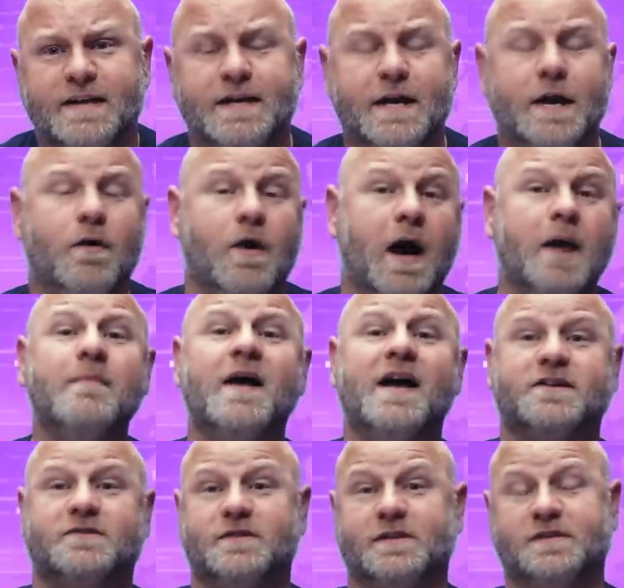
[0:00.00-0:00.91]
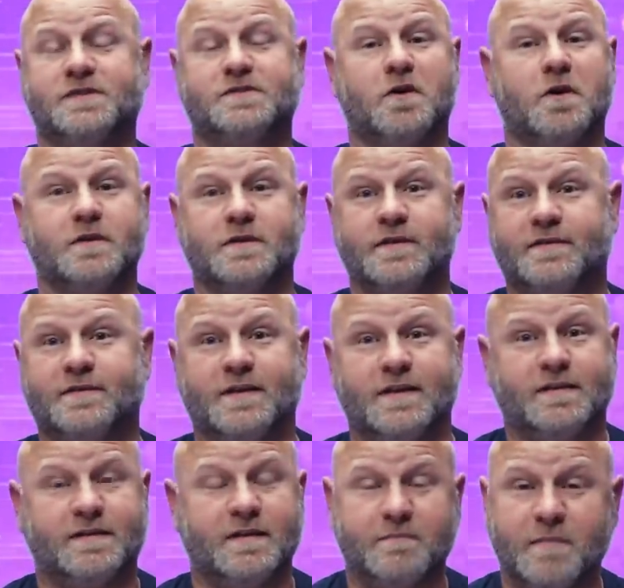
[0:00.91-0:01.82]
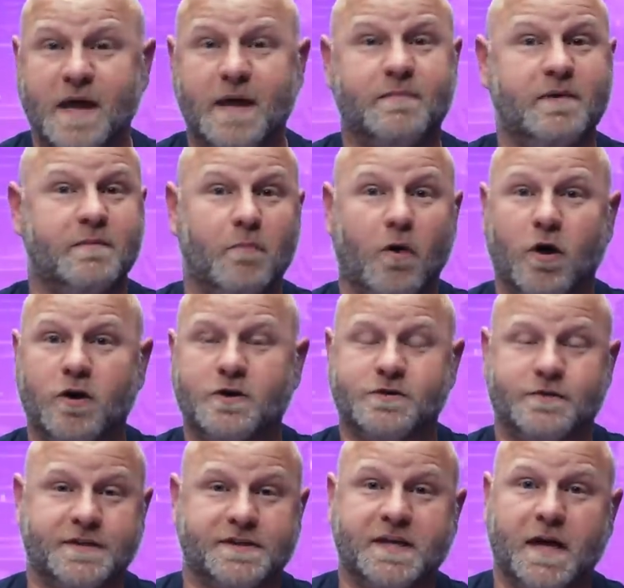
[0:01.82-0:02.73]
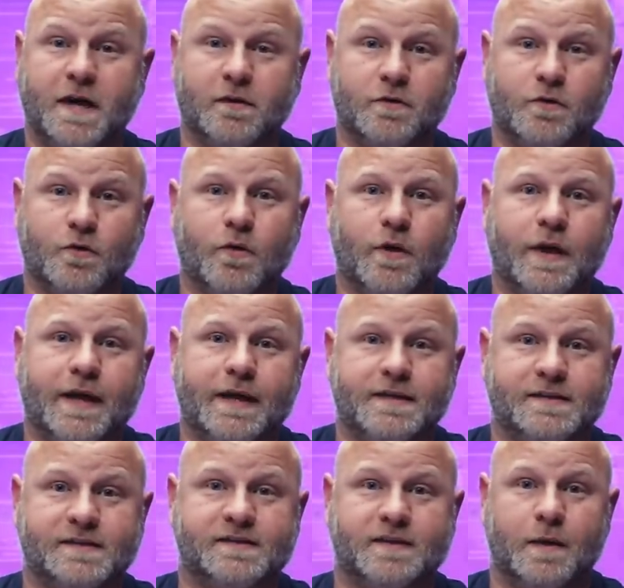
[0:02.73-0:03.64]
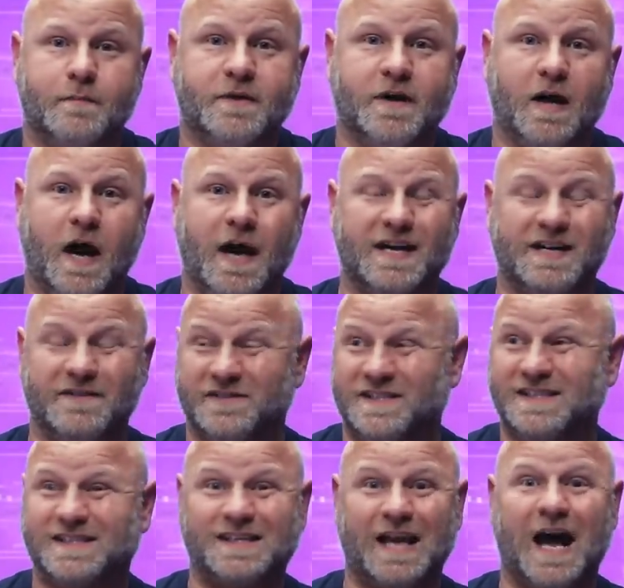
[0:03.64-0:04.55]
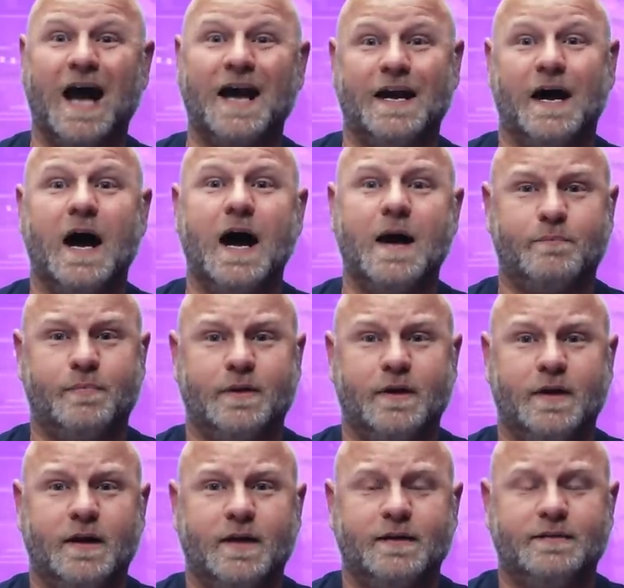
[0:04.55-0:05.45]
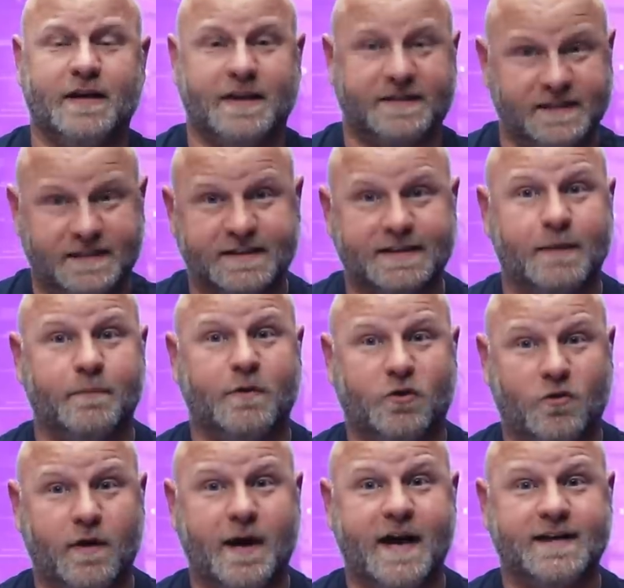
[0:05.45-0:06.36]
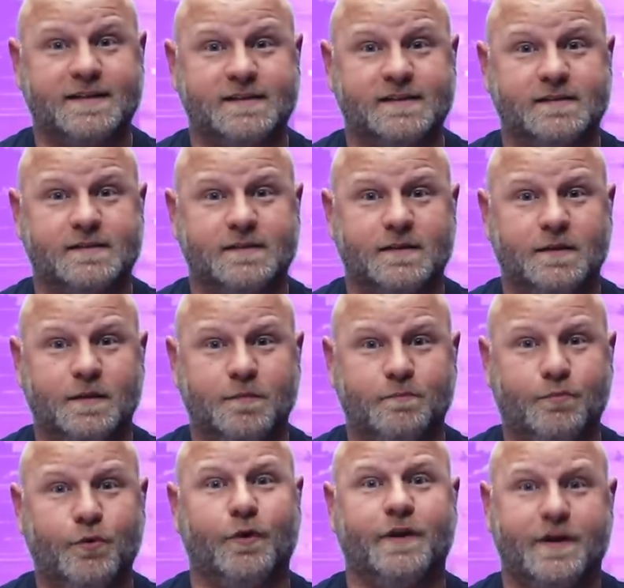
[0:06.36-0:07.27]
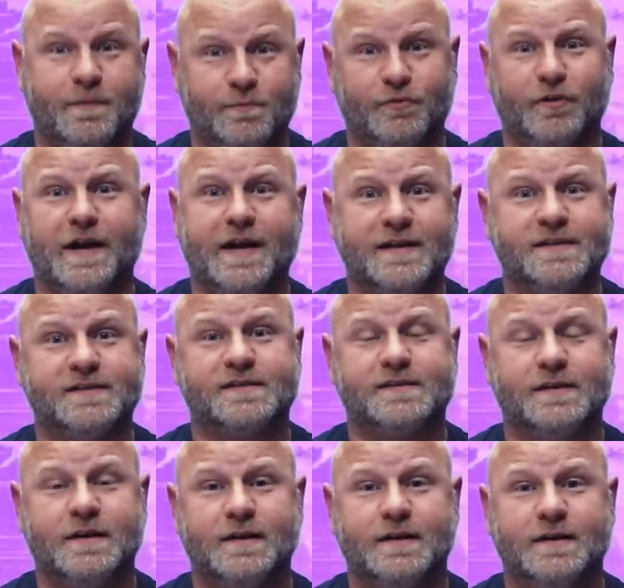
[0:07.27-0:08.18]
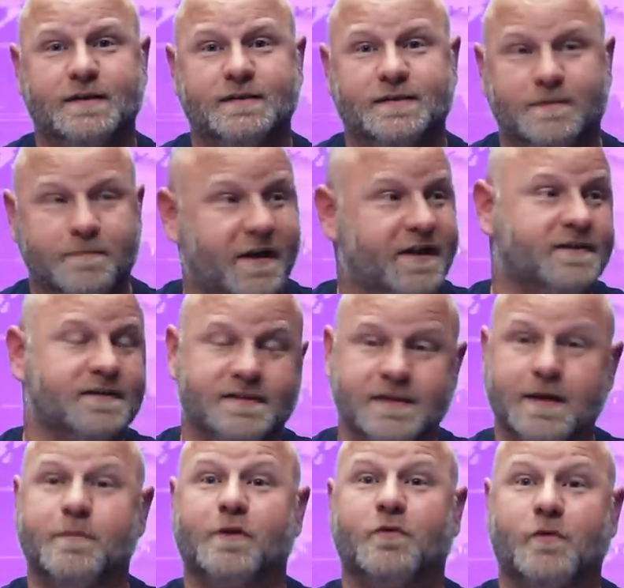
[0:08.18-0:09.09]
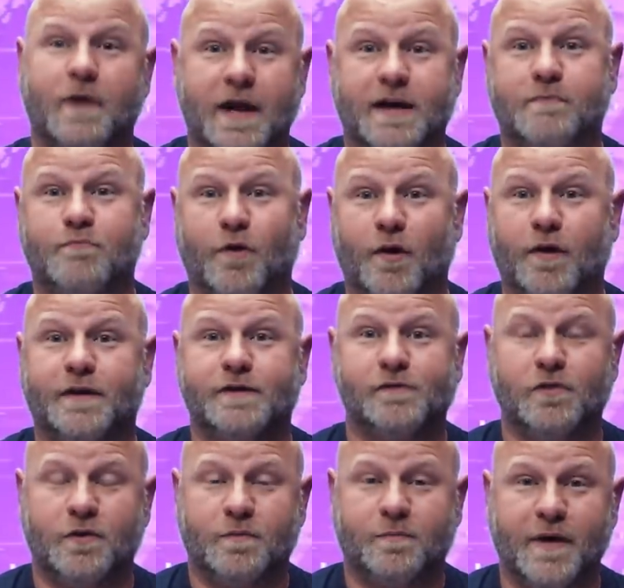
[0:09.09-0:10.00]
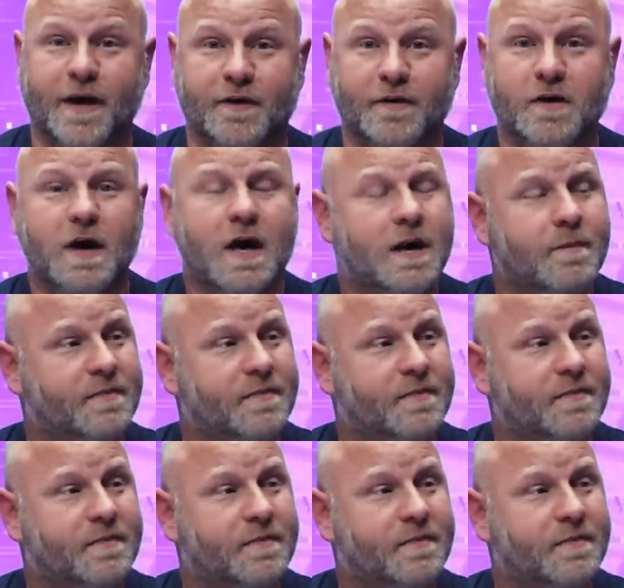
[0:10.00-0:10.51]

You know, I'm actually starting to think that maybe Marjorie Taylor Greene is some kind of psyop that the Democrats put in place to make the Democratic Party look better.